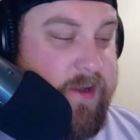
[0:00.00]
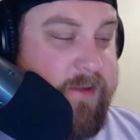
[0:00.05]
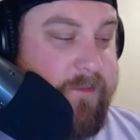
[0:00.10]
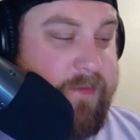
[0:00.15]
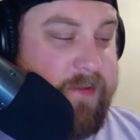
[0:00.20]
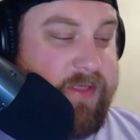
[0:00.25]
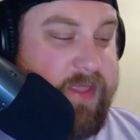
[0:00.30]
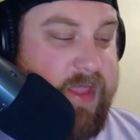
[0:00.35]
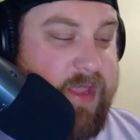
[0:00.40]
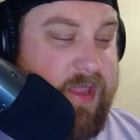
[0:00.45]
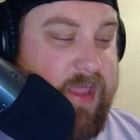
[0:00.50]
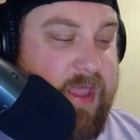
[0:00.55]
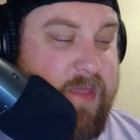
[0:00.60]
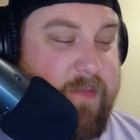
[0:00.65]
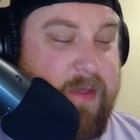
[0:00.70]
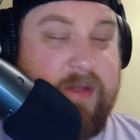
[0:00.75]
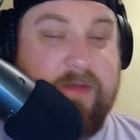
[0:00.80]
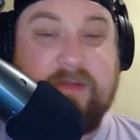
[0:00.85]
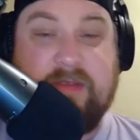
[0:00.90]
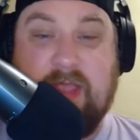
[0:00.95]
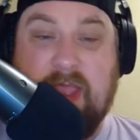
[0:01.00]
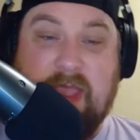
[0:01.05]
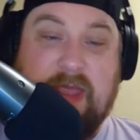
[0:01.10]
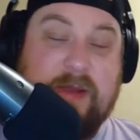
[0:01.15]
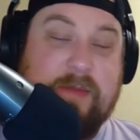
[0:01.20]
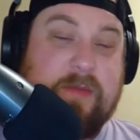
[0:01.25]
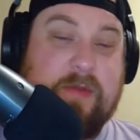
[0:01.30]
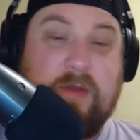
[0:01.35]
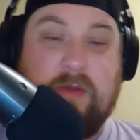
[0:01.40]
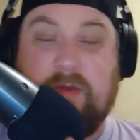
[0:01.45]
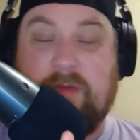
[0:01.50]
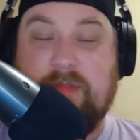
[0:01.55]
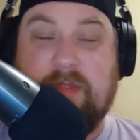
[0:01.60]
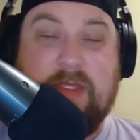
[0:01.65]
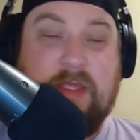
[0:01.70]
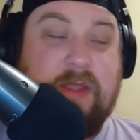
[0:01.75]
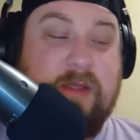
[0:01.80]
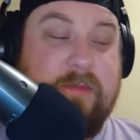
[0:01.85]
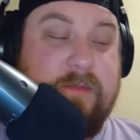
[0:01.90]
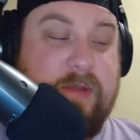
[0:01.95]
But they came out as Adam Cole and the
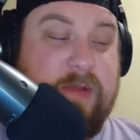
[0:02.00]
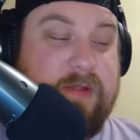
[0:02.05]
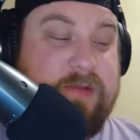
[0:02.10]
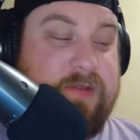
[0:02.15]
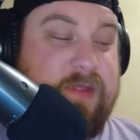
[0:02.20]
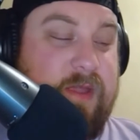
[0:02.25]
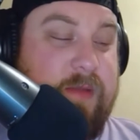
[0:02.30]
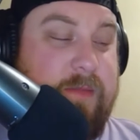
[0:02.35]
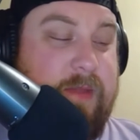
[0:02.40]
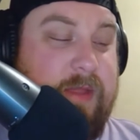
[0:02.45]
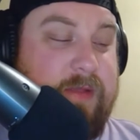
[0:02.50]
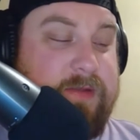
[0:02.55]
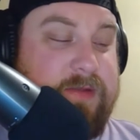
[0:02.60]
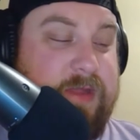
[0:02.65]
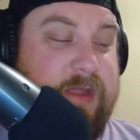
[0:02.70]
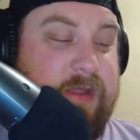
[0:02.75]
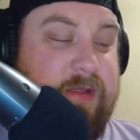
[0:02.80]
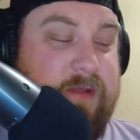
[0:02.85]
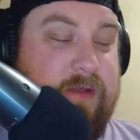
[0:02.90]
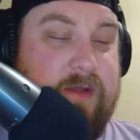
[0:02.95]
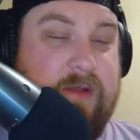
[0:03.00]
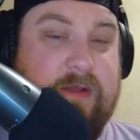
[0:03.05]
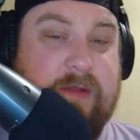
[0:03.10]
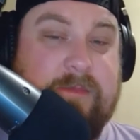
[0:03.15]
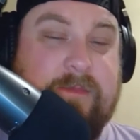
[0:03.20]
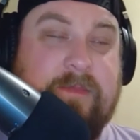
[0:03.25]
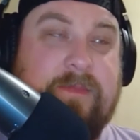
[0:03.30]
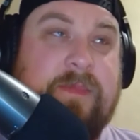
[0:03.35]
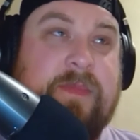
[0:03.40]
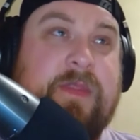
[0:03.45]
Young Bucks come out, take on